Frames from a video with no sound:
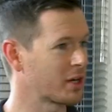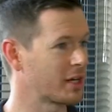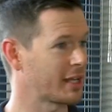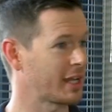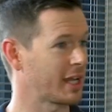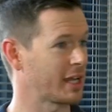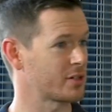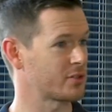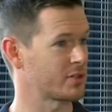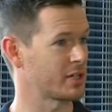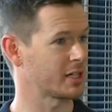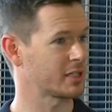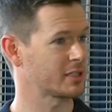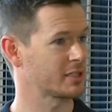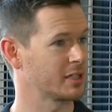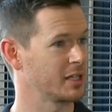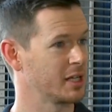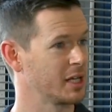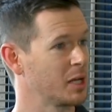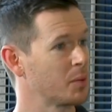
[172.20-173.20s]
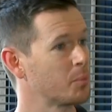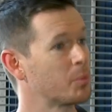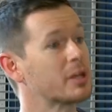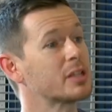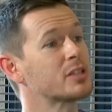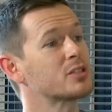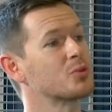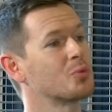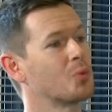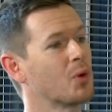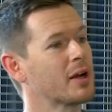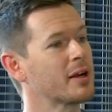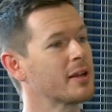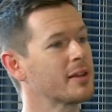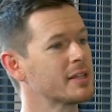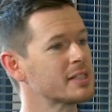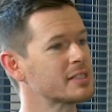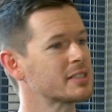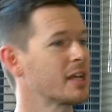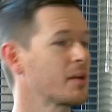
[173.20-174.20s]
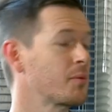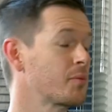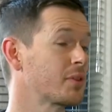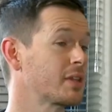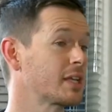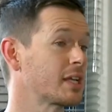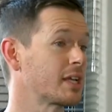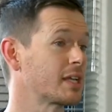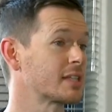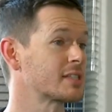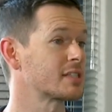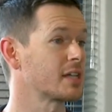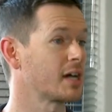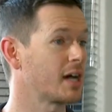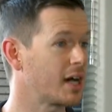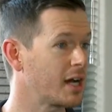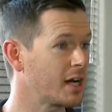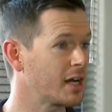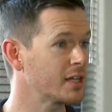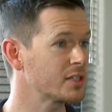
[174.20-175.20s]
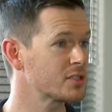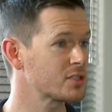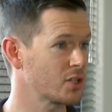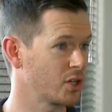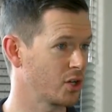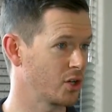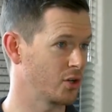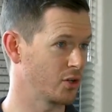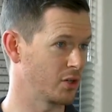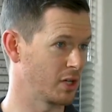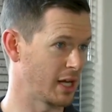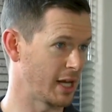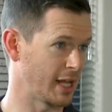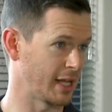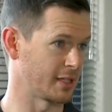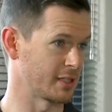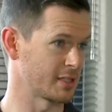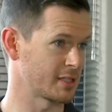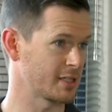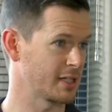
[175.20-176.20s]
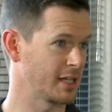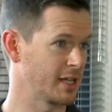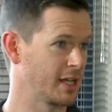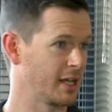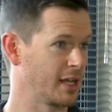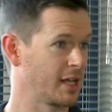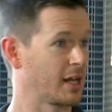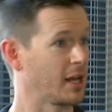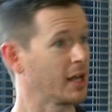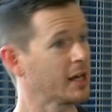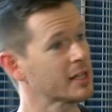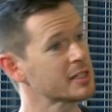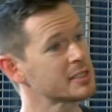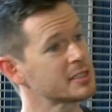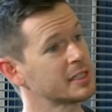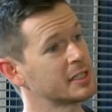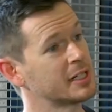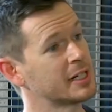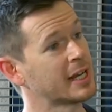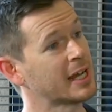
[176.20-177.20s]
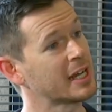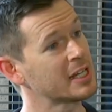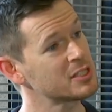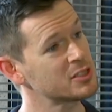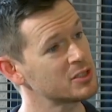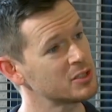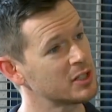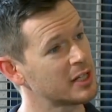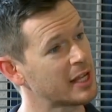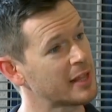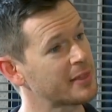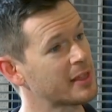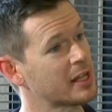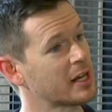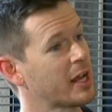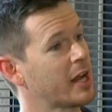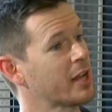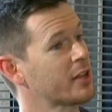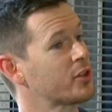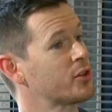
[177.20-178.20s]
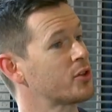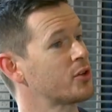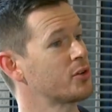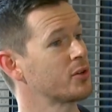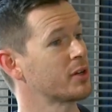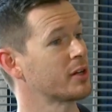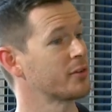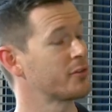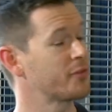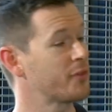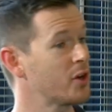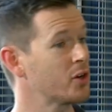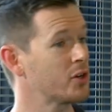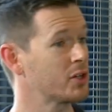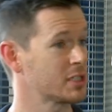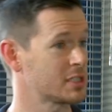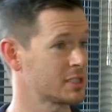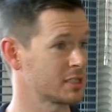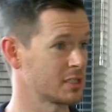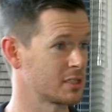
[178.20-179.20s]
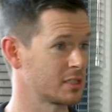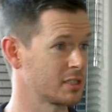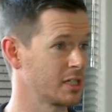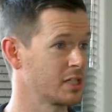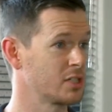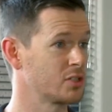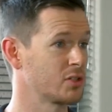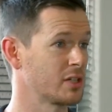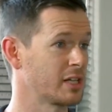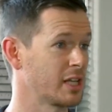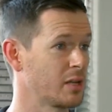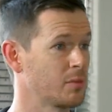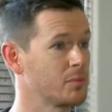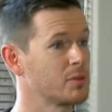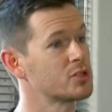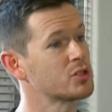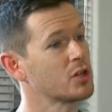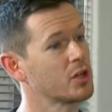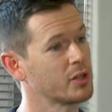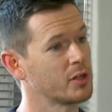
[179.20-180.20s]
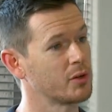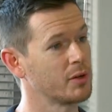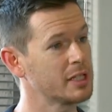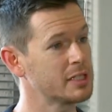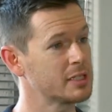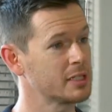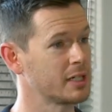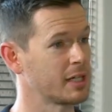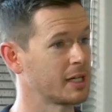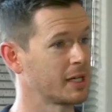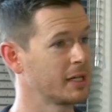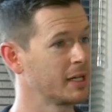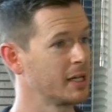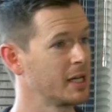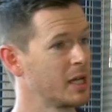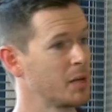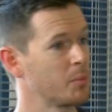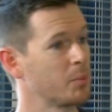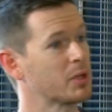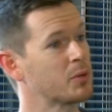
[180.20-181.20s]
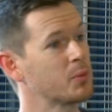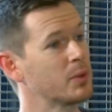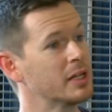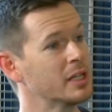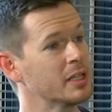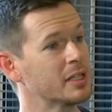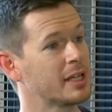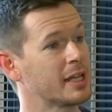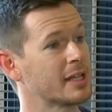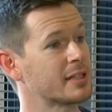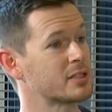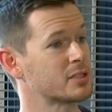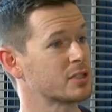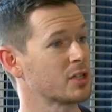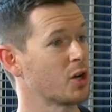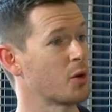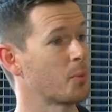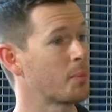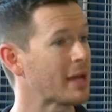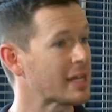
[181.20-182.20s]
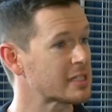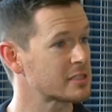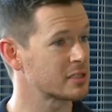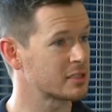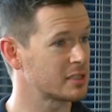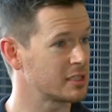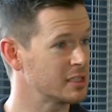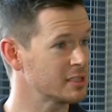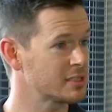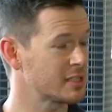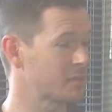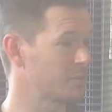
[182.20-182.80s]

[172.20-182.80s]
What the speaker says: it a cataract. But it's one and the same thing. It's the eye's own lens. Like I said, it has to let the light through and focus it into an image on the retina. But when it gets opacities,